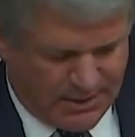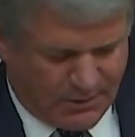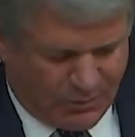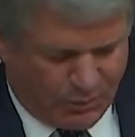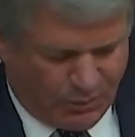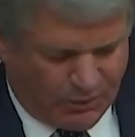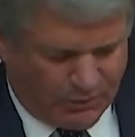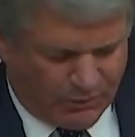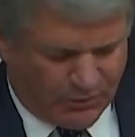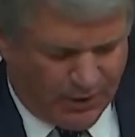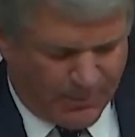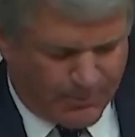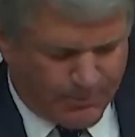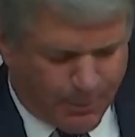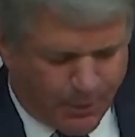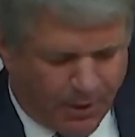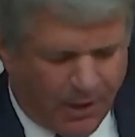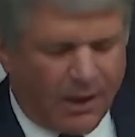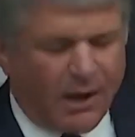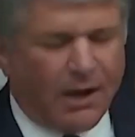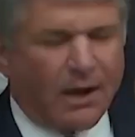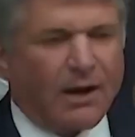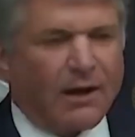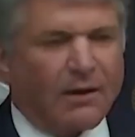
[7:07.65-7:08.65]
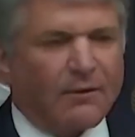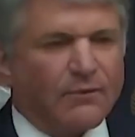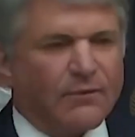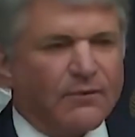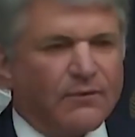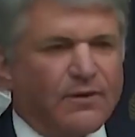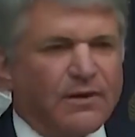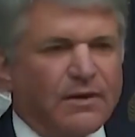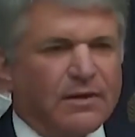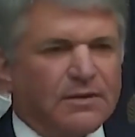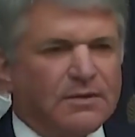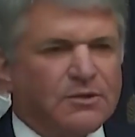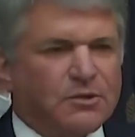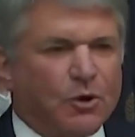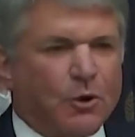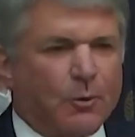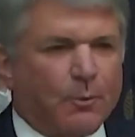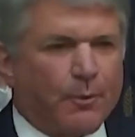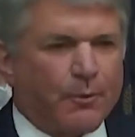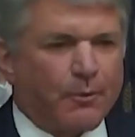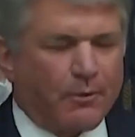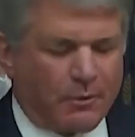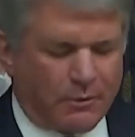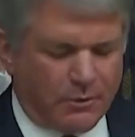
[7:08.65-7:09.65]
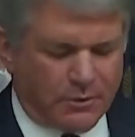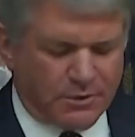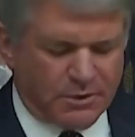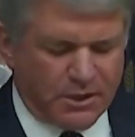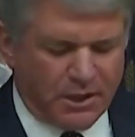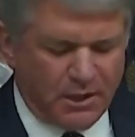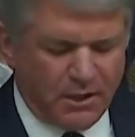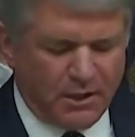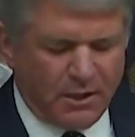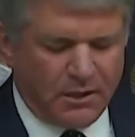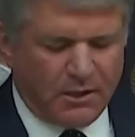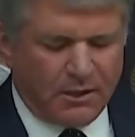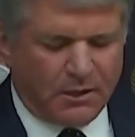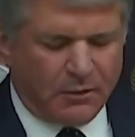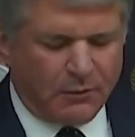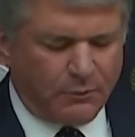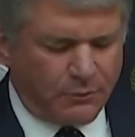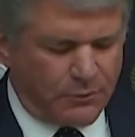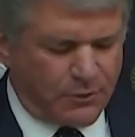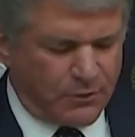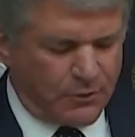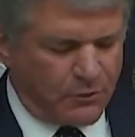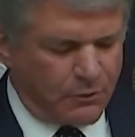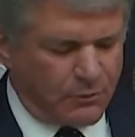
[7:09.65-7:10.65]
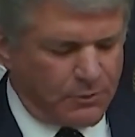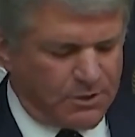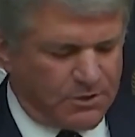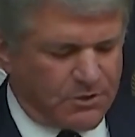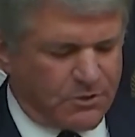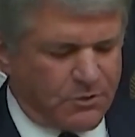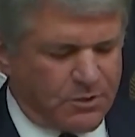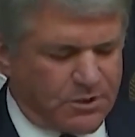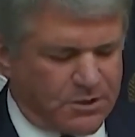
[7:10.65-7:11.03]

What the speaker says: We left behind the interpreters who you, Mr.